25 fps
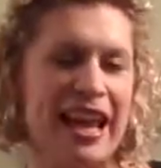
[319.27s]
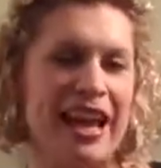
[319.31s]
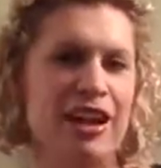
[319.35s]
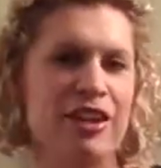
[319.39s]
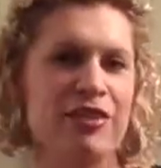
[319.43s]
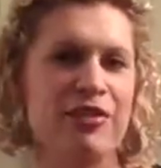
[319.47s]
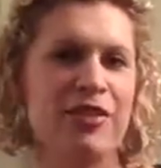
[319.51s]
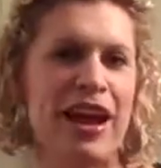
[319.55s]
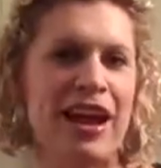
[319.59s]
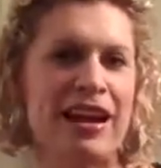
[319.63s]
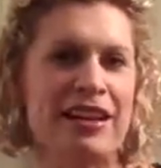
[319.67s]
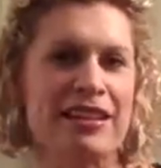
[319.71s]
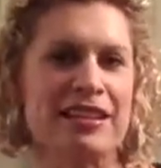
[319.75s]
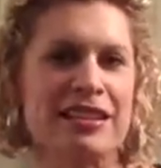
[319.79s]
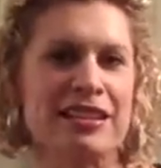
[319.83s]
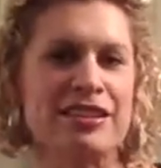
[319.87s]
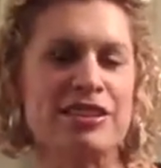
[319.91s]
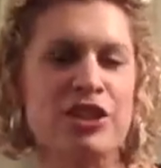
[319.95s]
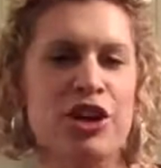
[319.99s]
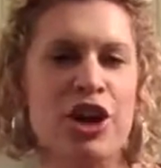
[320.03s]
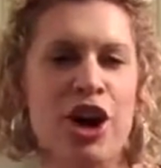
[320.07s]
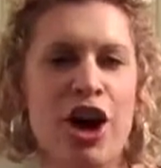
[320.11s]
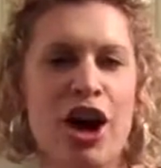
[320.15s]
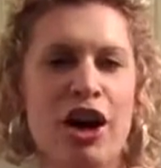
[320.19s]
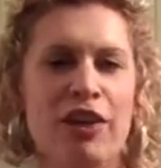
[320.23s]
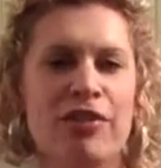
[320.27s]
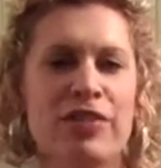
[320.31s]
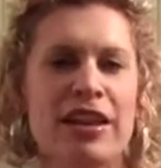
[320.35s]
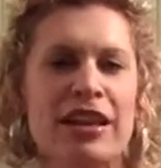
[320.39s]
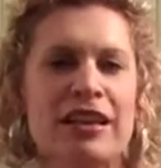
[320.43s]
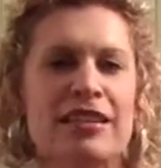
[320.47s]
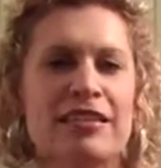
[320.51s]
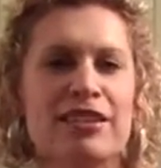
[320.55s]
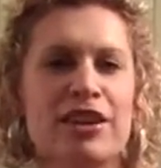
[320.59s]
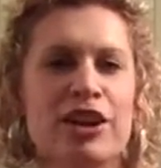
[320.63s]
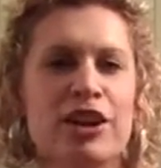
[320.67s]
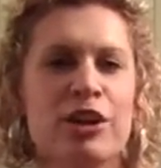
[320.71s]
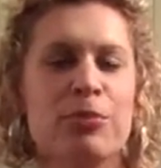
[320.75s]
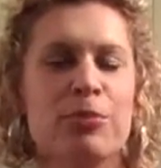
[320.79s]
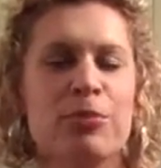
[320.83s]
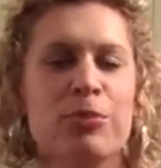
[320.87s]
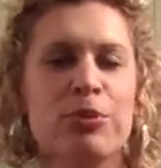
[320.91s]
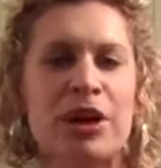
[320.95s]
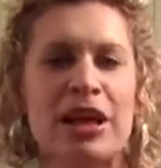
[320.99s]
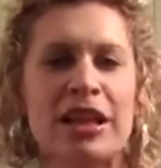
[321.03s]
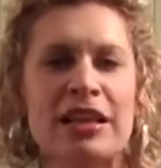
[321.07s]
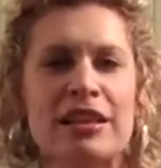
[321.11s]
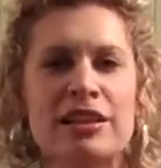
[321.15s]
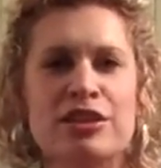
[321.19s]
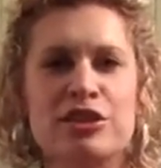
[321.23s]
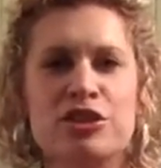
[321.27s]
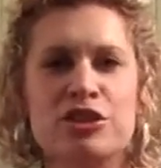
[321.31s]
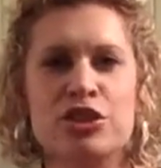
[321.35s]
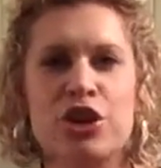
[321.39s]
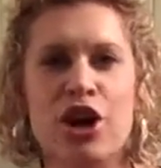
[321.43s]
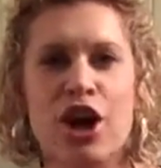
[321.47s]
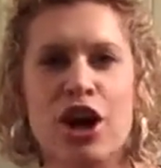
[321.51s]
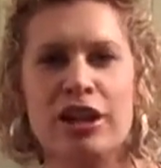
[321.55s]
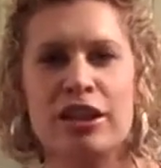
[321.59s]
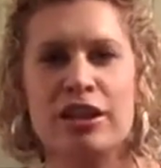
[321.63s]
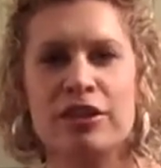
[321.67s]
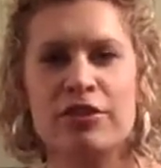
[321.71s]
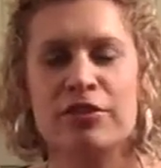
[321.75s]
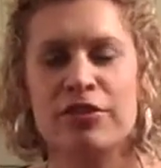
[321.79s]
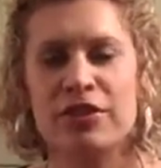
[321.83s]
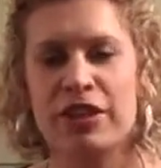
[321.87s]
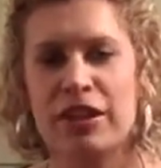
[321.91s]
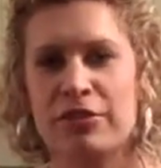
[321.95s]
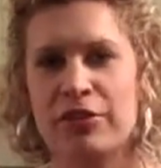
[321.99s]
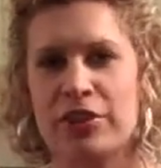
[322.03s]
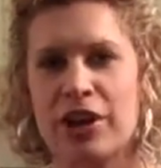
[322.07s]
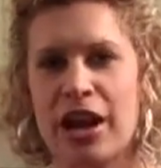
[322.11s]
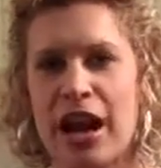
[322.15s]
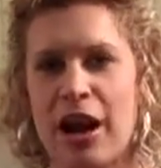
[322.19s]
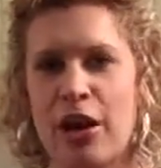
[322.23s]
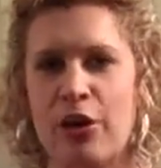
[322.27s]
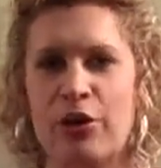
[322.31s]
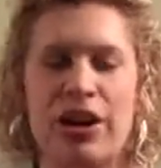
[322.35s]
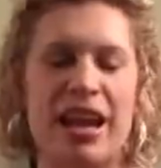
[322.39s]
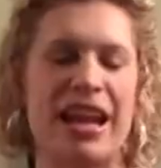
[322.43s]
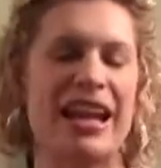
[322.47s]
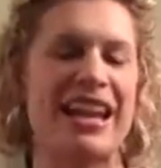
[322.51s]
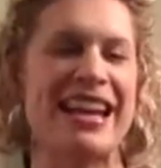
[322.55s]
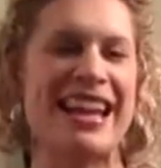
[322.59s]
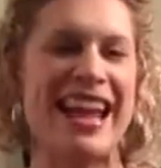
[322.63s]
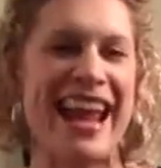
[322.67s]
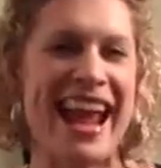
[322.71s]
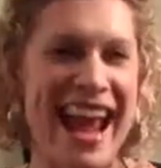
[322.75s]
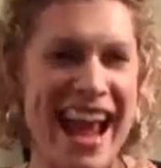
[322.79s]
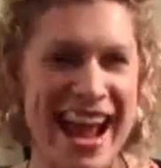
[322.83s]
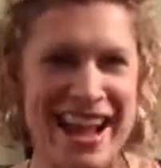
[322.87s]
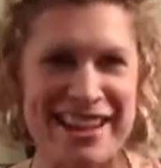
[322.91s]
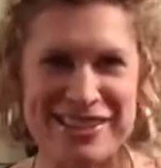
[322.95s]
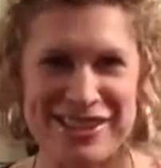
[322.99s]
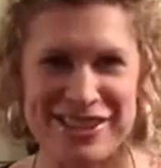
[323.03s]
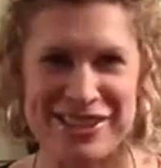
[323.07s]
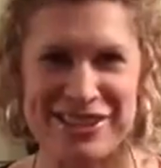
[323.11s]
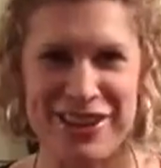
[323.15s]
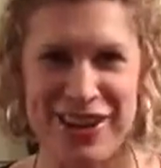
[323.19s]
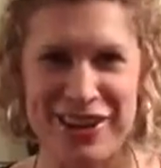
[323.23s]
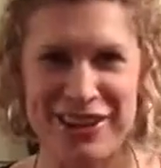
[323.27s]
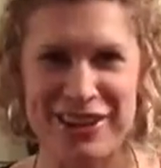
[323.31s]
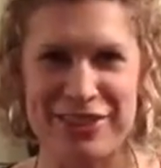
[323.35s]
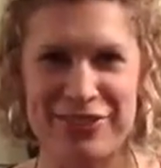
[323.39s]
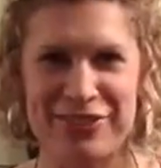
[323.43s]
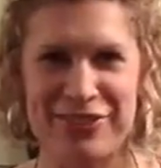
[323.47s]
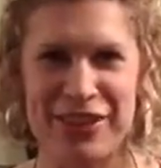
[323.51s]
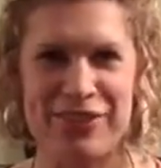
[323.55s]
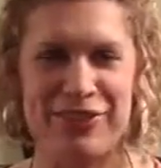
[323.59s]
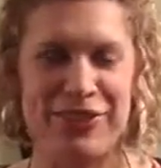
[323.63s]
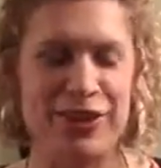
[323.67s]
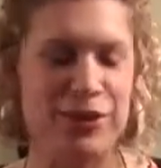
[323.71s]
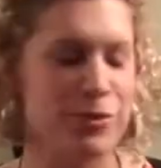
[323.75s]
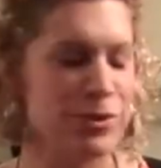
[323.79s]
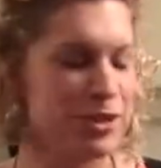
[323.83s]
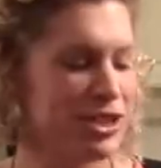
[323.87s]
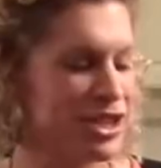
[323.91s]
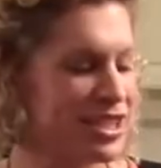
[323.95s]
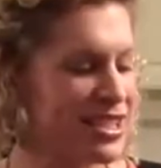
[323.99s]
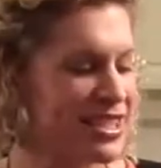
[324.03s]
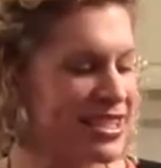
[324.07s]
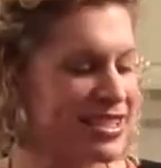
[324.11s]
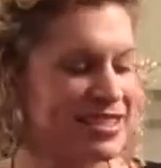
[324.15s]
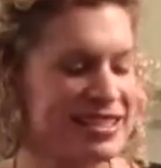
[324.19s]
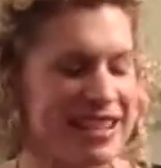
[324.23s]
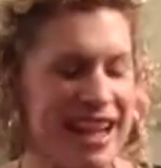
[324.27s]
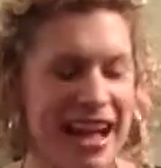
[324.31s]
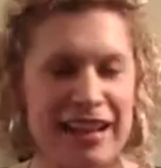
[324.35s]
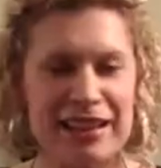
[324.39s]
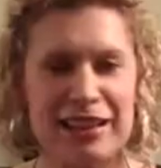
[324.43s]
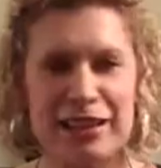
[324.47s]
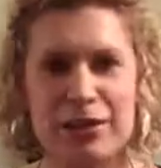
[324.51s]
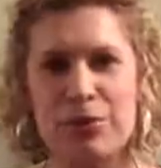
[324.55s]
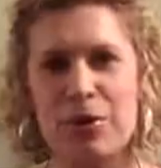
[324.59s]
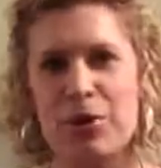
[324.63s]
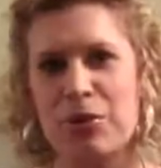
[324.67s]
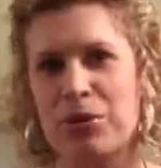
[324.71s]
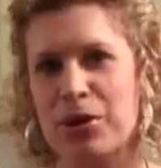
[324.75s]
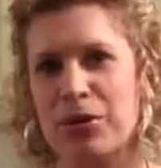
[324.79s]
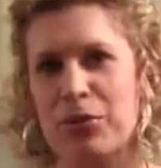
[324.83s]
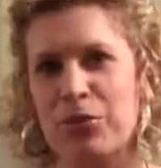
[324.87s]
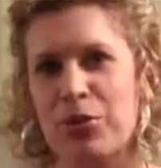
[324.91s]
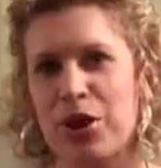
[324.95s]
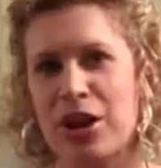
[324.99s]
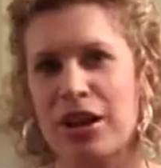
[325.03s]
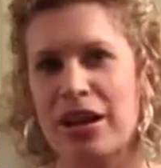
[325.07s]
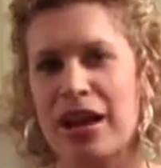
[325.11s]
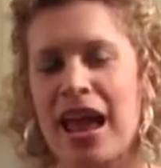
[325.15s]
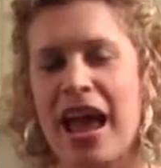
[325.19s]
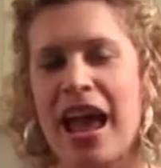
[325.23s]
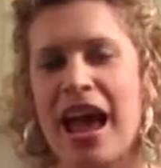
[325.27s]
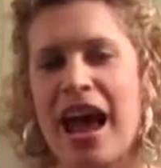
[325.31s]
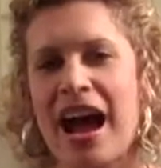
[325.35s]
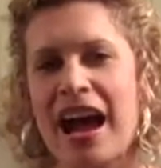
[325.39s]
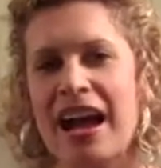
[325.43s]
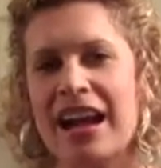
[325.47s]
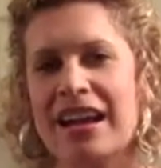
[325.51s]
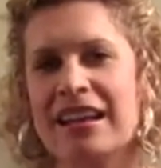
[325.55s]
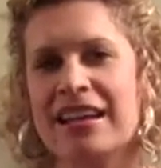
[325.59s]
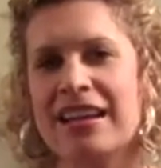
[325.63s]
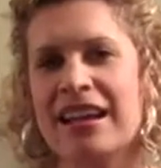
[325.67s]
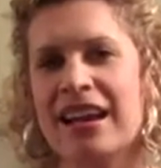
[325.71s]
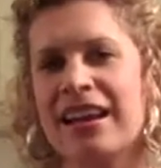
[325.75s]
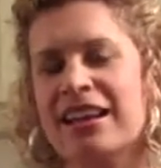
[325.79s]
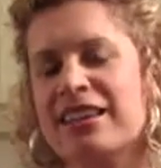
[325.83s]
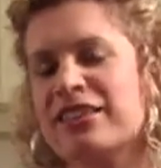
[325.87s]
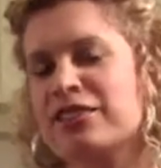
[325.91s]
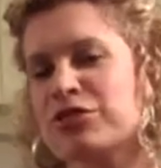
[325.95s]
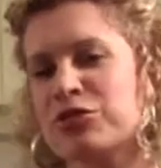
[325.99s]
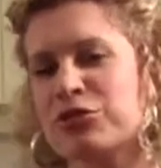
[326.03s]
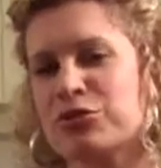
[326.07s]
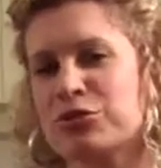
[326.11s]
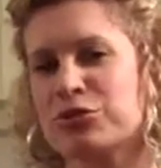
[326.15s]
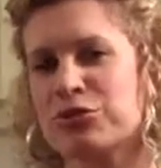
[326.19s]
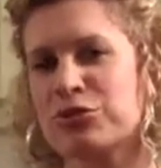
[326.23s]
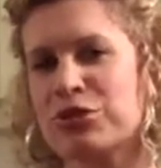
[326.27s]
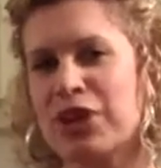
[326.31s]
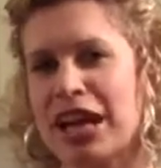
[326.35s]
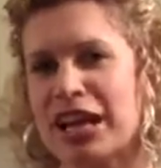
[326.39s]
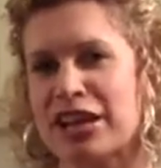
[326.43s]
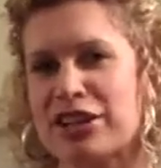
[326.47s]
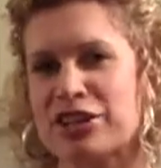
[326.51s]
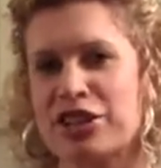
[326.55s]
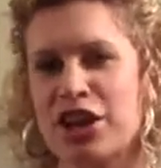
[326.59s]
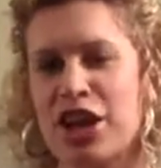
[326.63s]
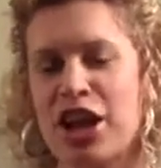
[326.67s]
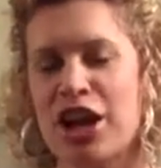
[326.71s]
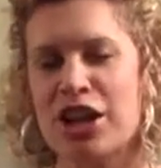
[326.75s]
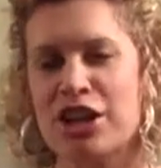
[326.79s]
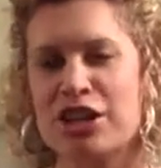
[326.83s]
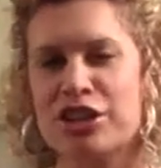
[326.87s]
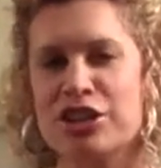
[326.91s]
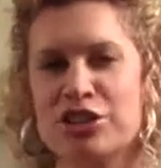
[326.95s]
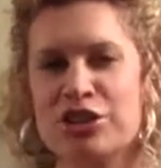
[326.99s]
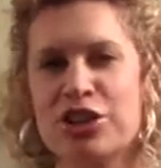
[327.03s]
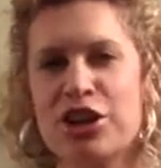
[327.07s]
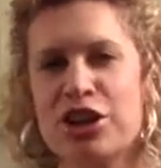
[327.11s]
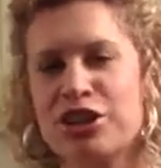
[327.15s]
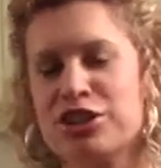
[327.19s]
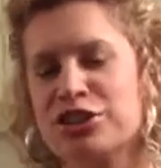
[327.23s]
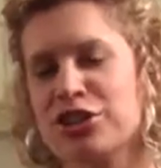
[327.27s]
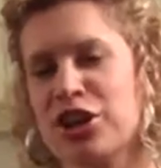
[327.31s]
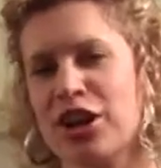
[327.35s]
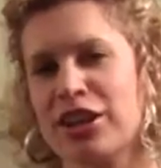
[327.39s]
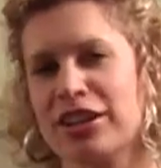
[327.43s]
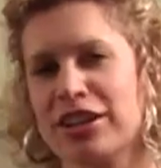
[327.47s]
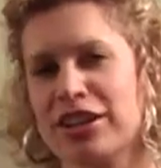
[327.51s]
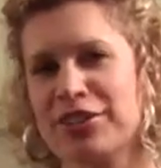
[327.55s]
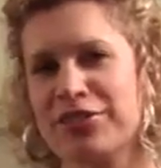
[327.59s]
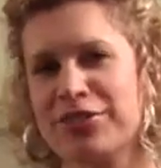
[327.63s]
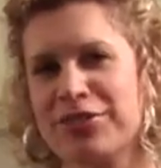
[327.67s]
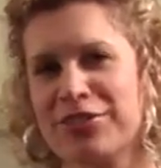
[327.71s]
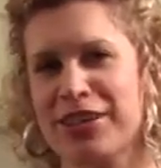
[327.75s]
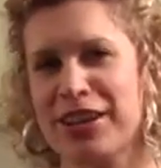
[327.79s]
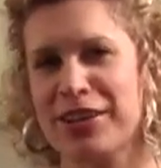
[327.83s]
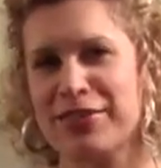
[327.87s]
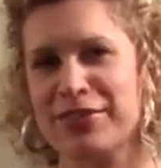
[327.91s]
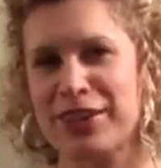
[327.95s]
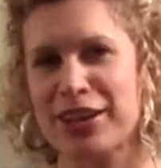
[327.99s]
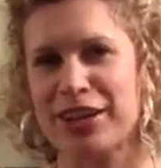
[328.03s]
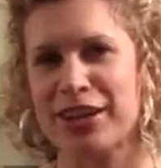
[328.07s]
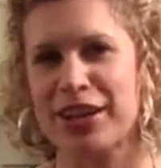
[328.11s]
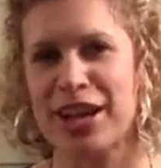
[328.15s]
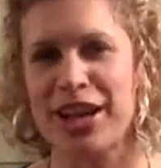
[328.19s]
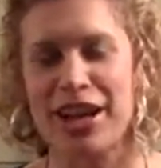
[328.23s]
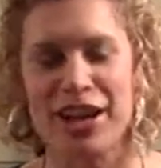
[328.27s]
In fact, this coffee is going to bring this chocolate flavor out and enhance the chocolate flavor, which is exactly what we want. A nice, rich, dark chocolate flavor.